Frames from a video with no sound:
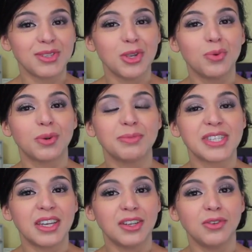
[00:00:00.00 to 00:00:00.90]
so you won't
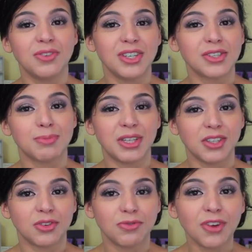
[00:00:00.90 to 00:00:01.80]
miss any new videos
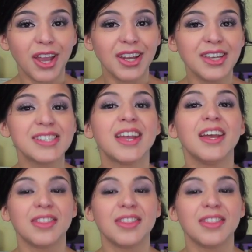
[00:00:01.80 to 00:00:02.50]
Monday through Fridays.